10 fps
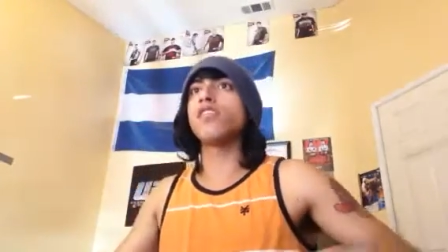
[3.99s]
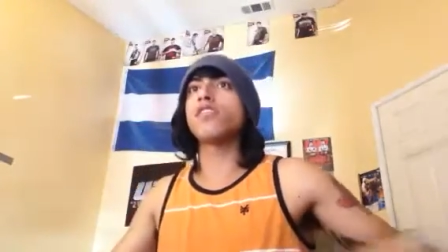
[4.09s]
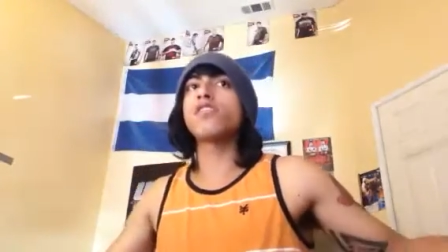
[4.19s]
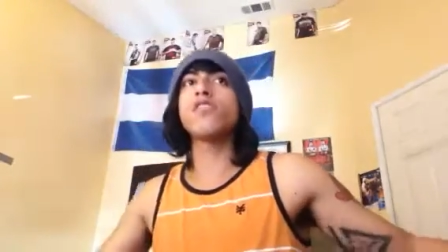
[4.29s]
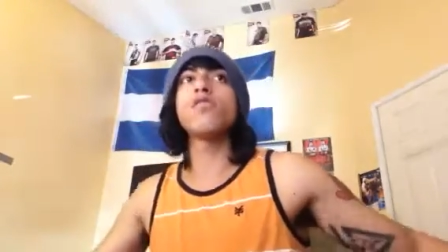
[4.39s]

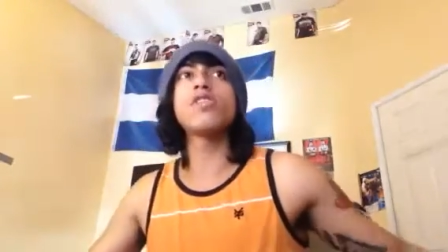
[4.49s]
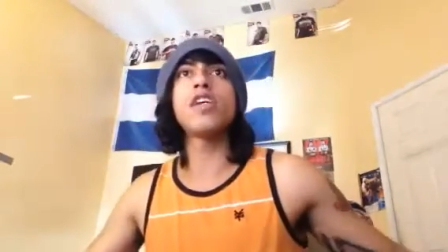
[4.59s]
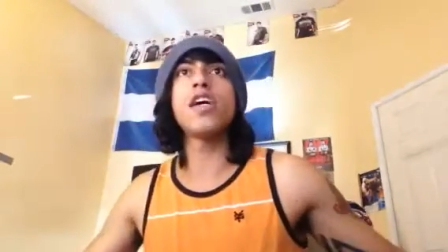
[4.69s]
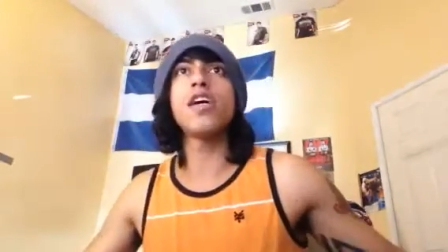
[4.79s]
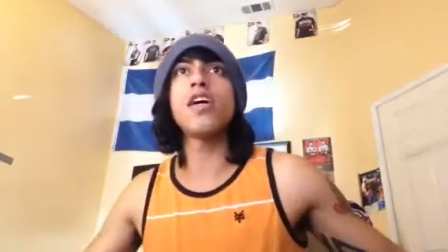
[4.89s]
On this
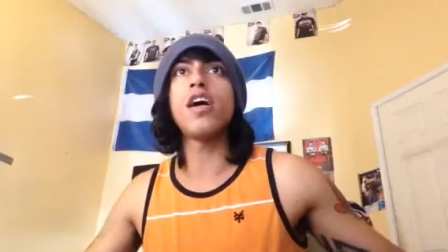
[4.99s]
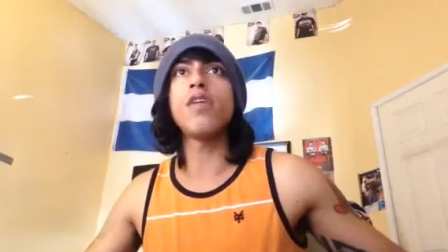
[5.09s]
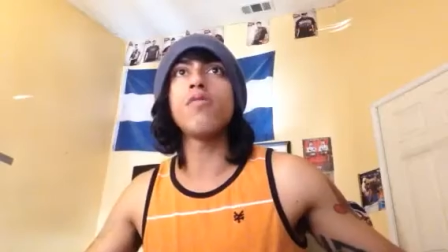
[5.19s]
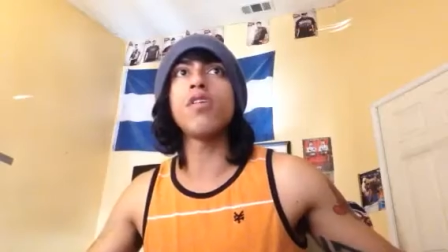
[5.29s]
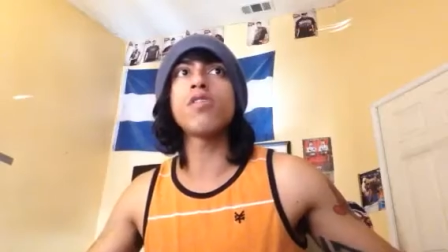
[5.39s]
Tuesday,
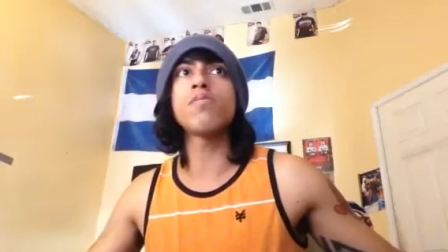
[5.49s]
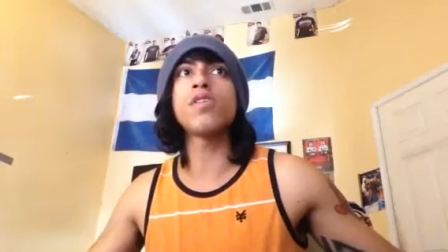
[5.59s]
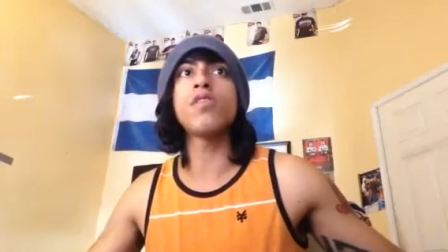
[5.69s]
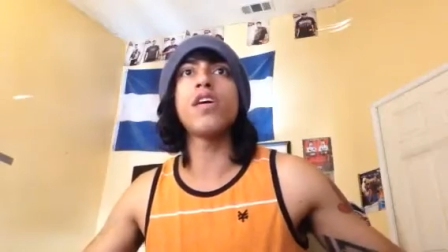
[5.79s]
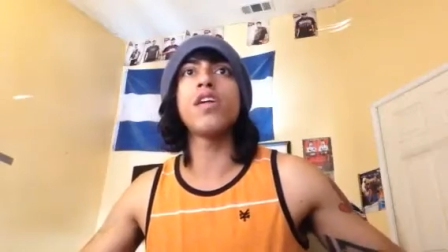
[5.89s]
I welcome
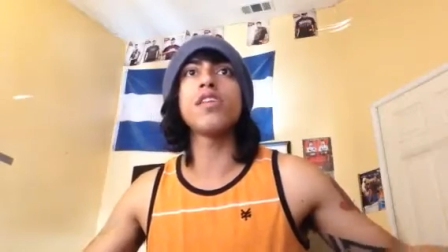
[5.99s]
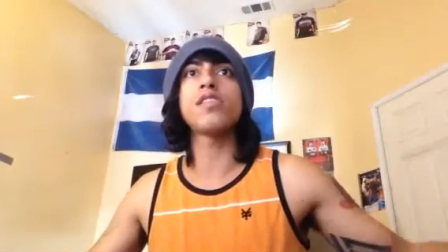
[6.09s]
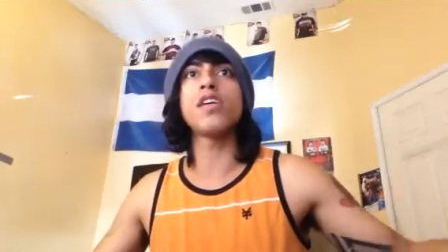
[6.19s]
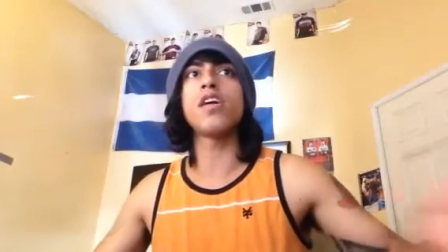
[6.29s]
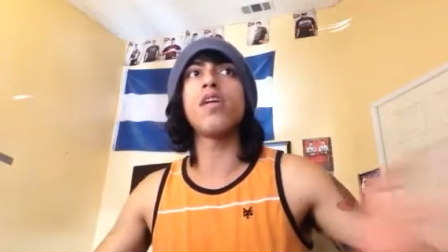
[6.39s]
you and I
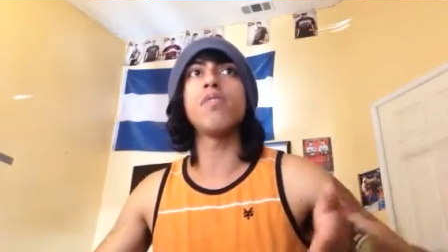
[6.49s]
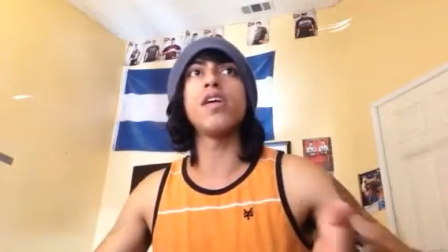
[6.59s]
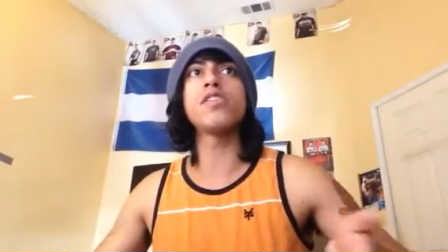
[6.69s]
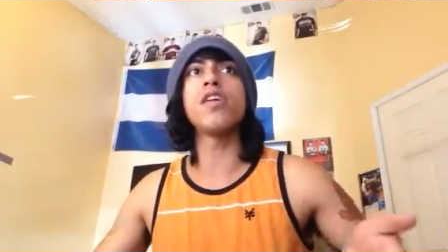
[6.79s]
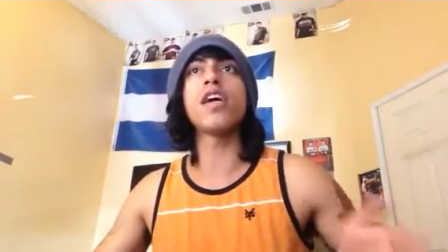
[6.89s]
say God
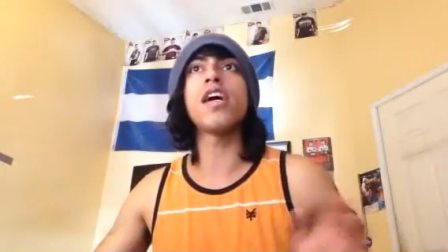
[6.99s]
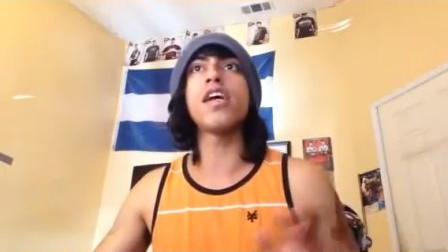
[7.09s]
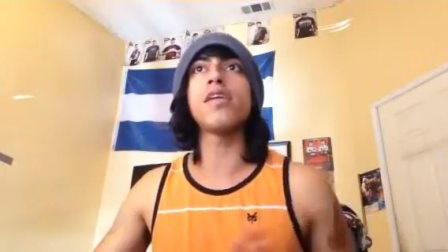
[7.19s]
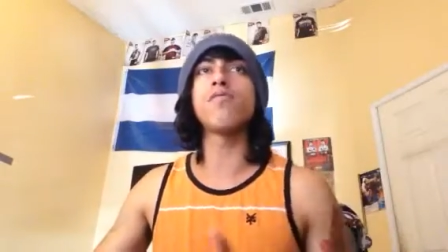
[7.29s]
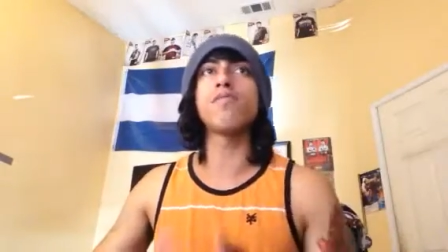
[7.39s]
bless you. I
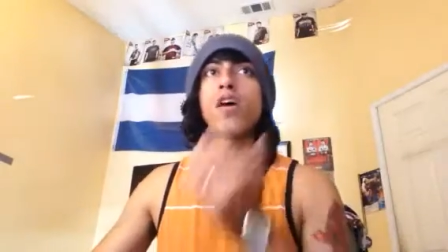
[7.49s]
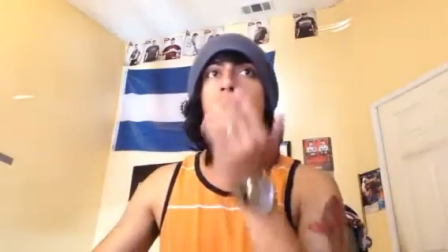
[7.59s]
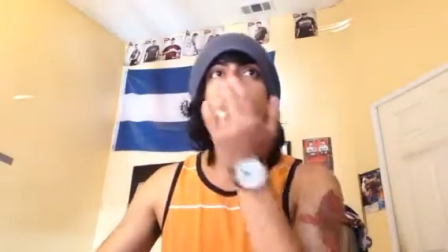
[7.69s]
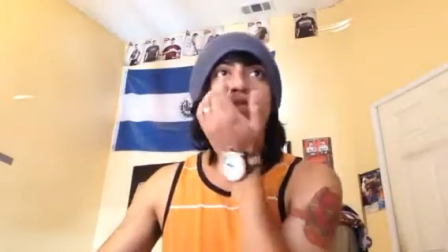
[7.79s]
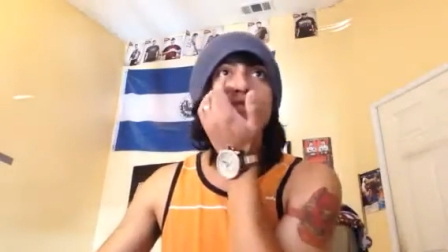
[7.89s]
got a
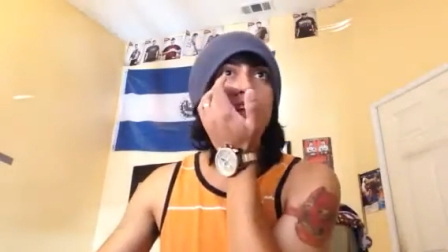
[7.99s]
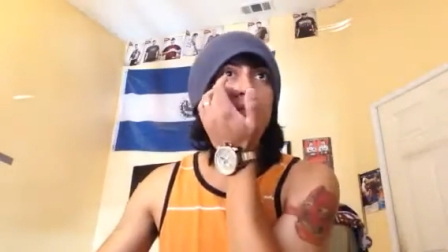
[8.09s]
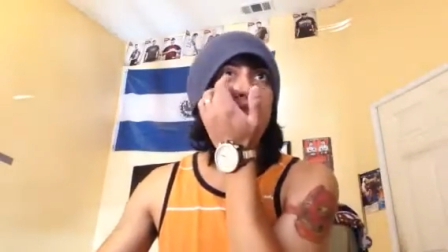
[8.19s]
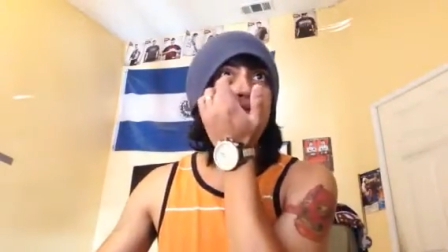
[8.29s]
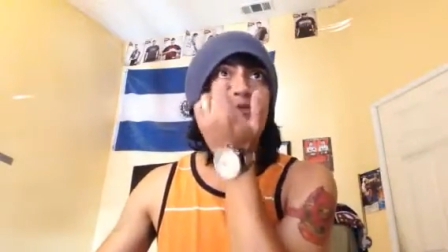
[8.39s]
article in
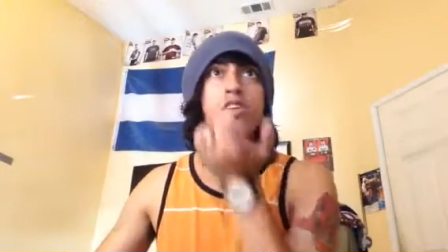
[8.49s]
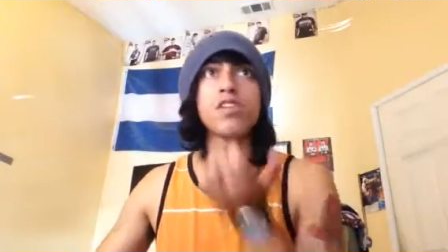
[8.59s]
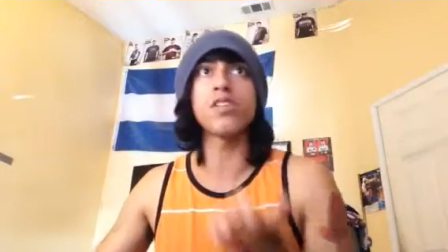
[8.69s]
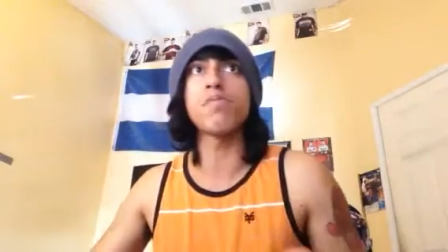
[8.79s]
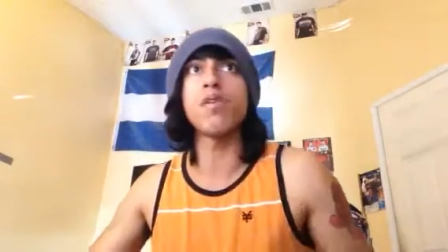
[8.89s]
front of me from
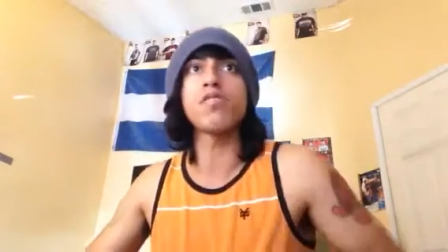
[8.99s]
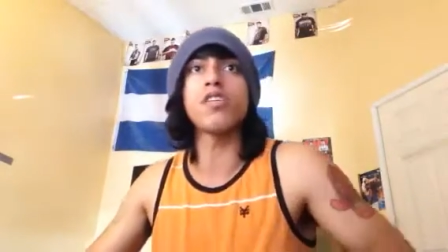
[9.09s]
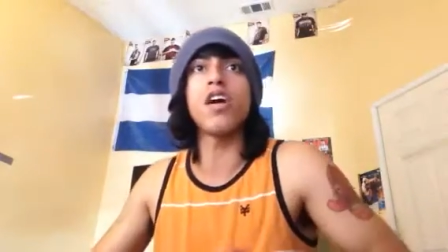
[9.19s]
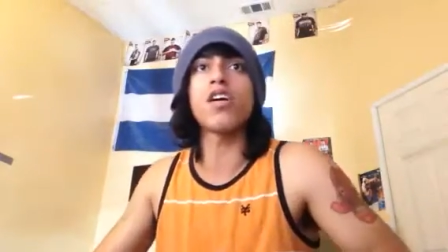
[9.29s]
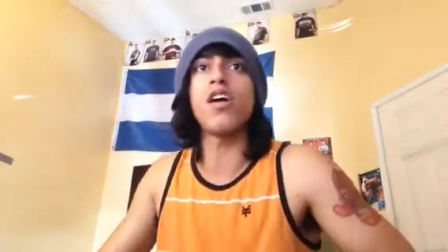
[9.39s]

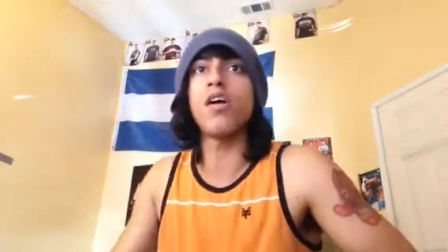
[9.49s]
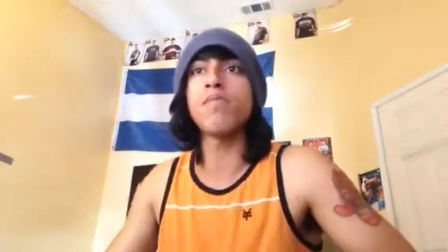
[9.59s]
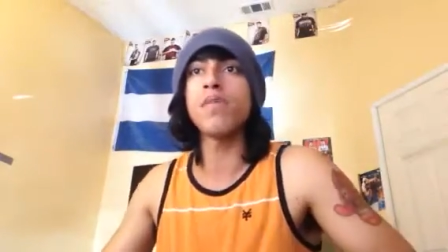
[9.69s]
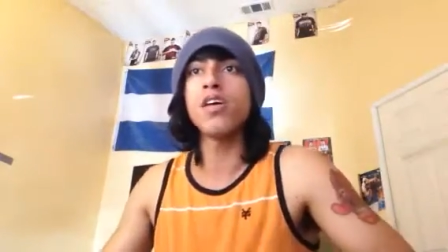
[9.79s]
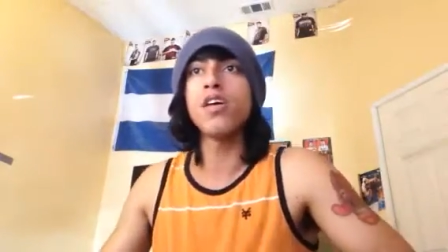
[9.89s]

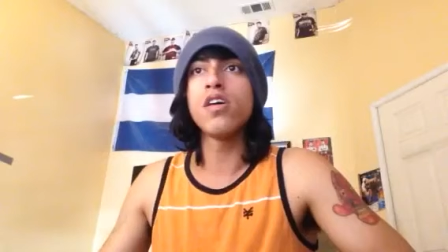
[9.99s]
ChristianPost.com.